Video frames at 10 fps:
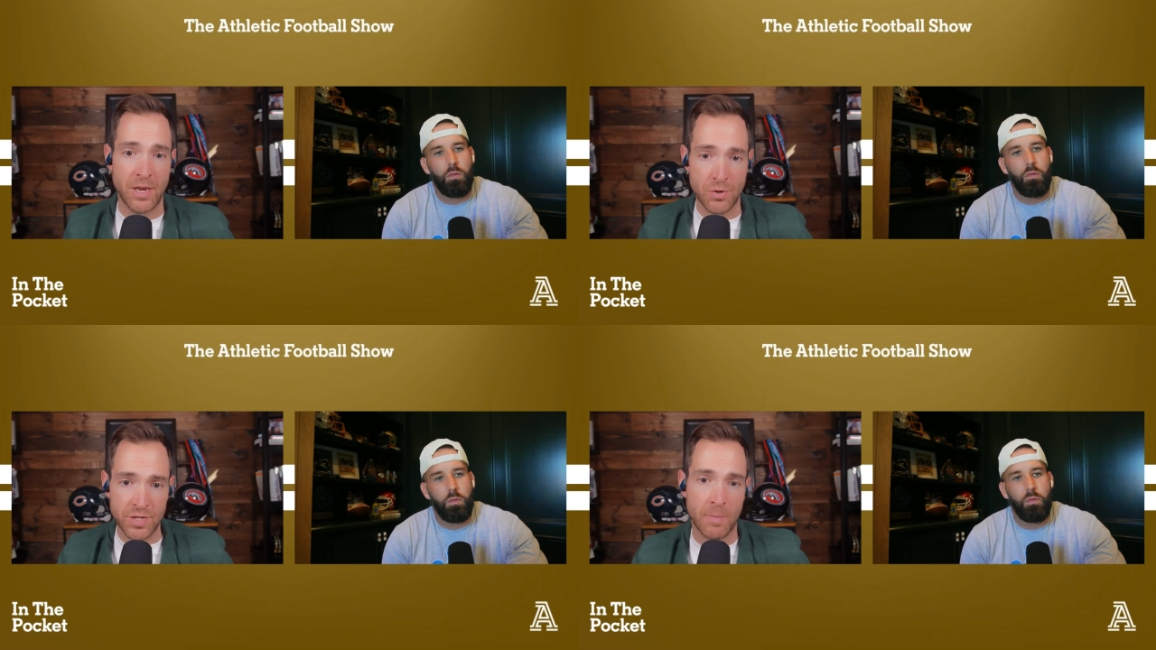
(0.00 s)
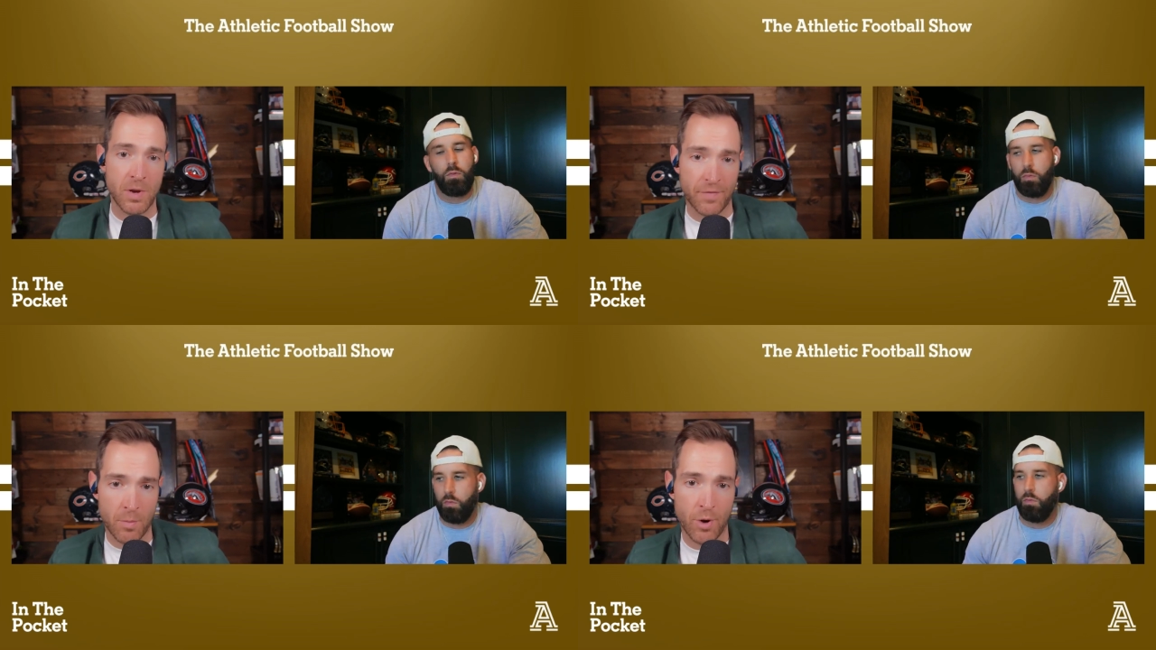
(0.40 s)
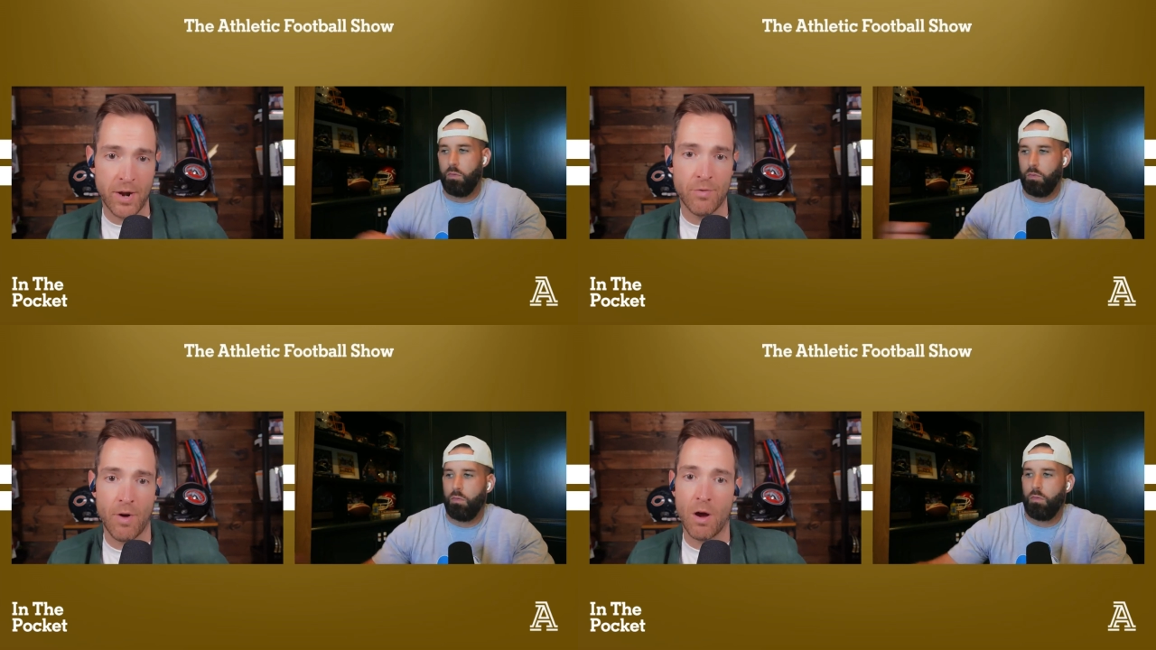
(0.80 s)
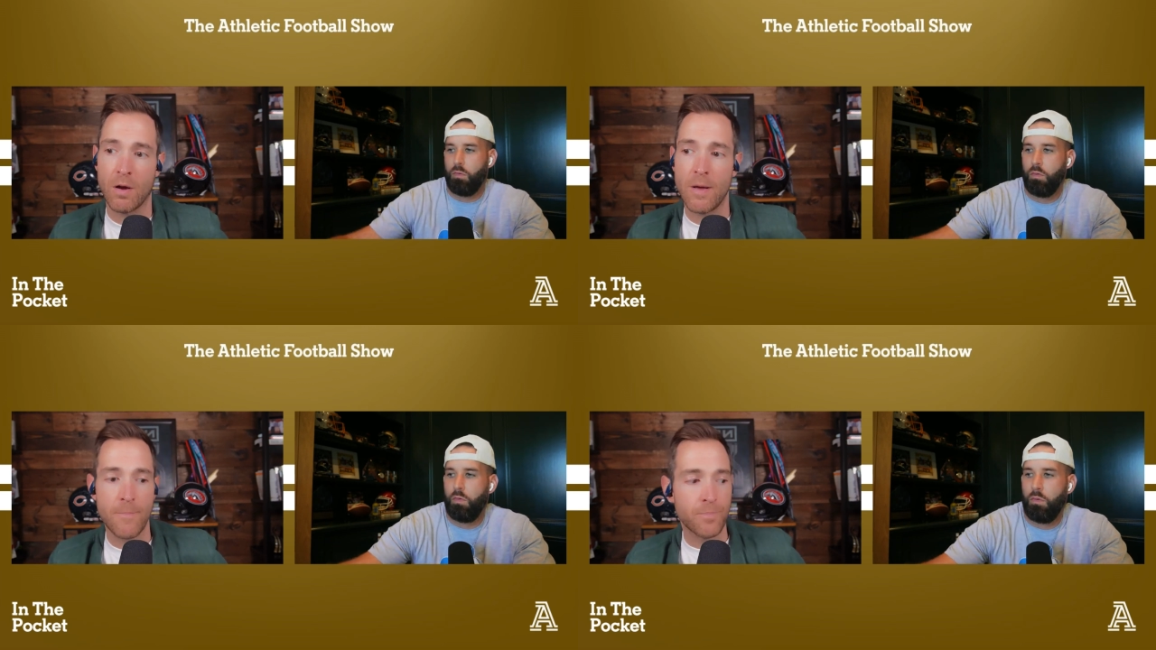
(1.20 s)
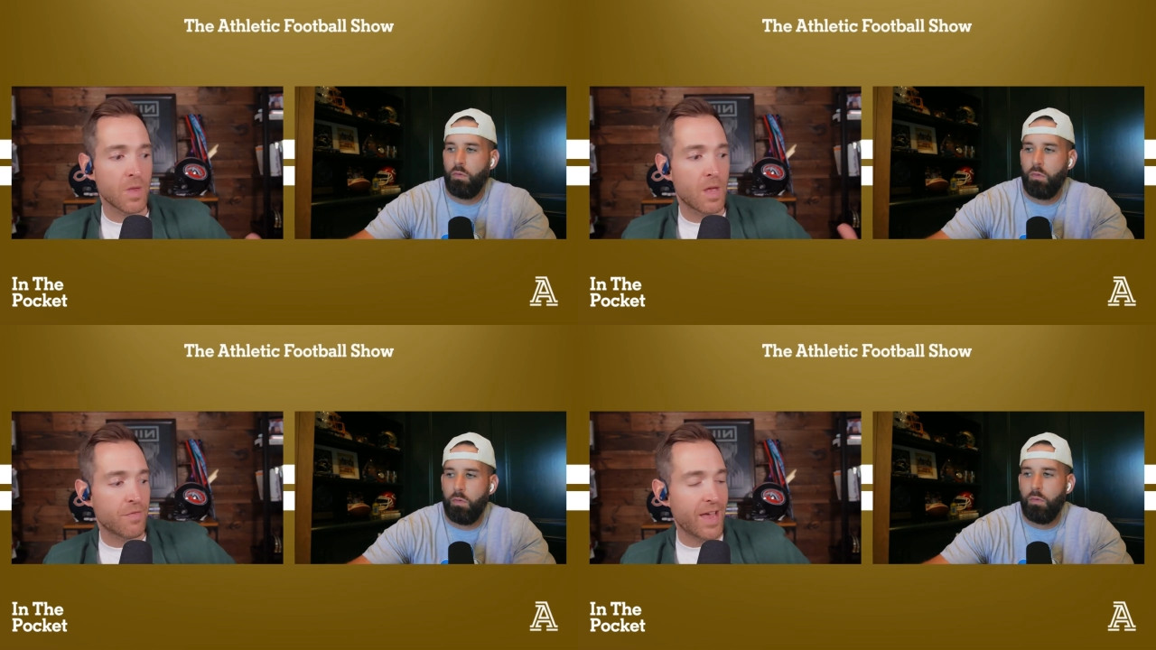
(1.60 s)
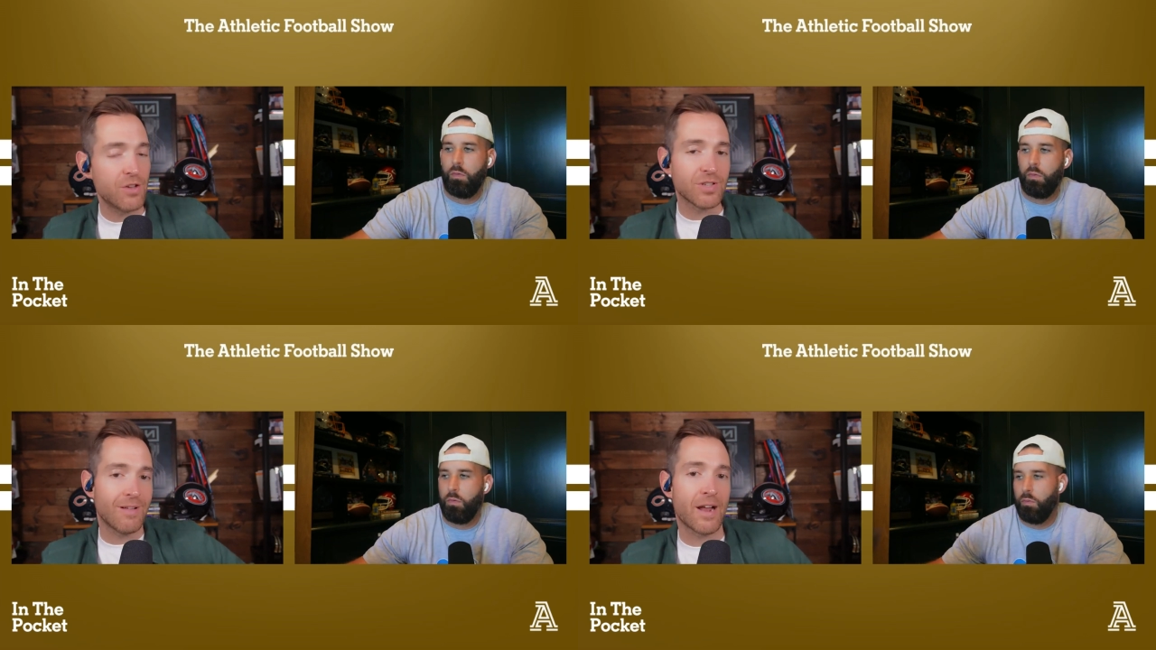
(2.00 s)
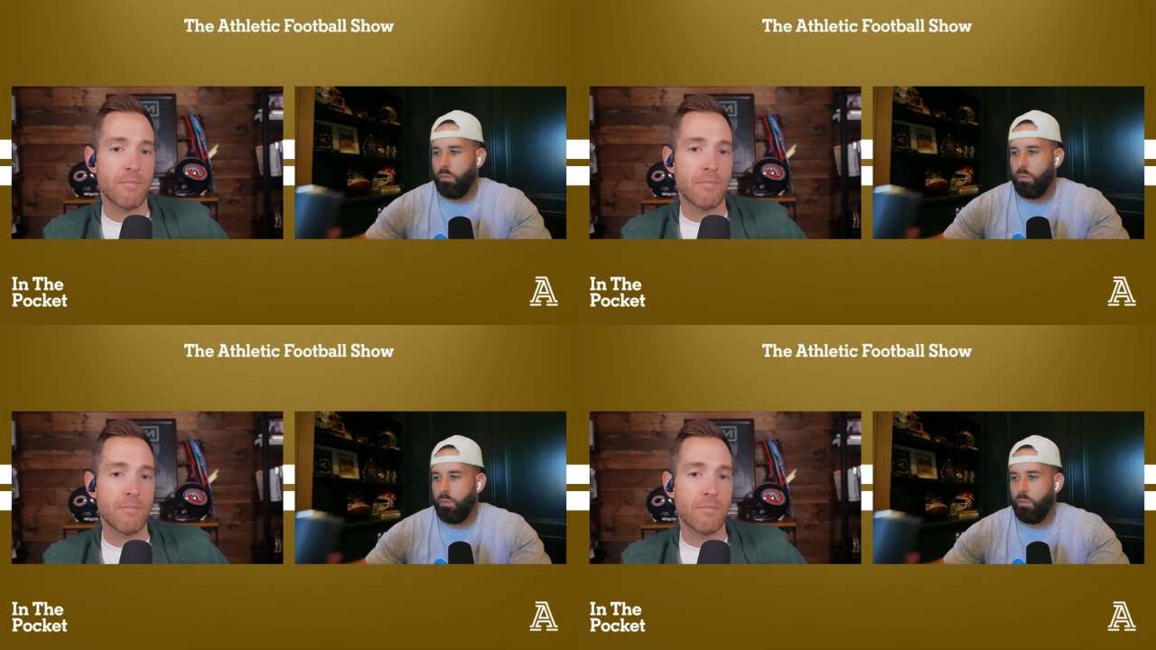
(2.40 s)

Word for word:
Speaker 1: You tell me if I'm right or wrong. They use a lot of